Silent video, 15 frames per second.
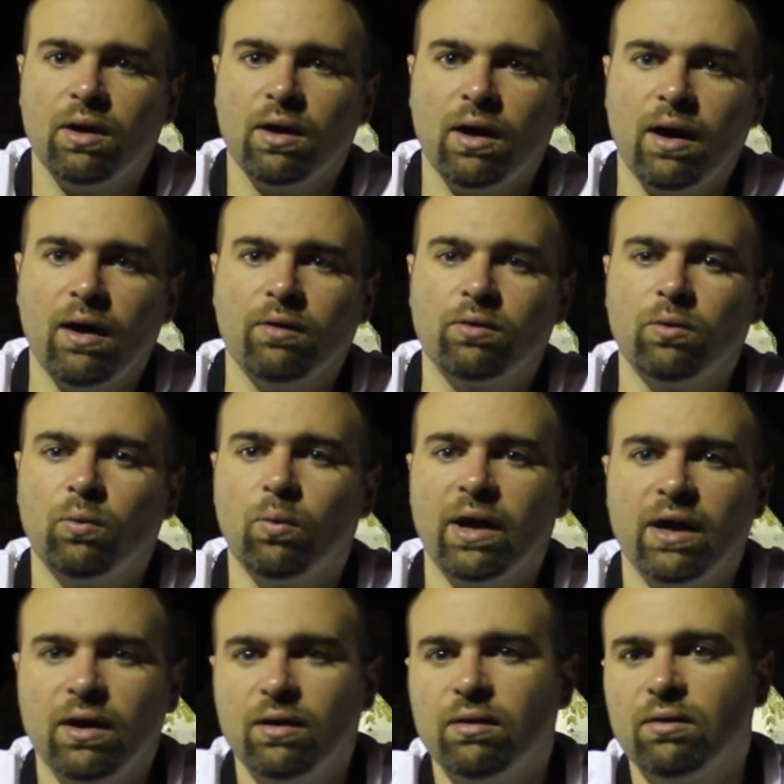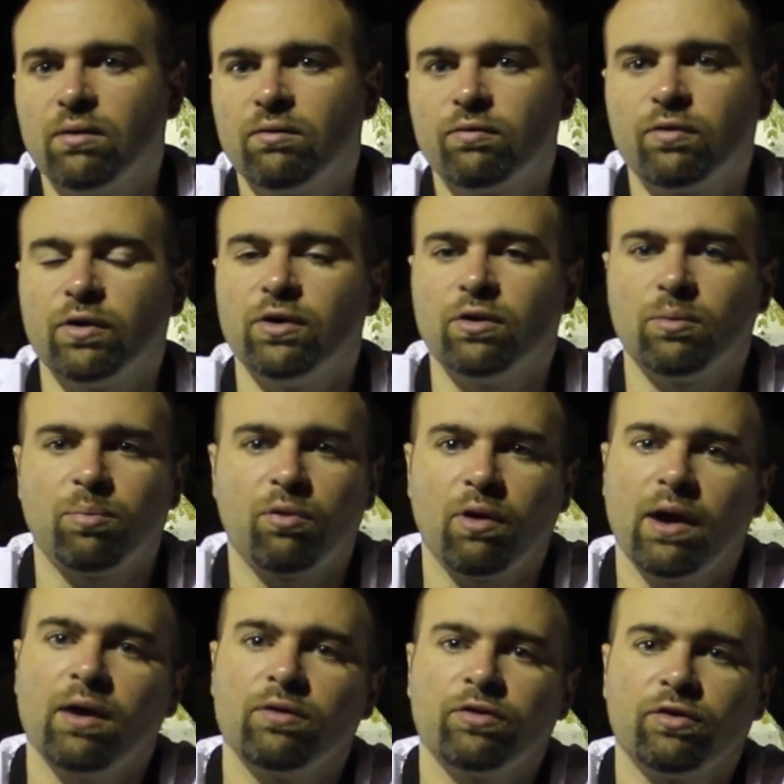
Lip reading: How to Wait for Your Prayers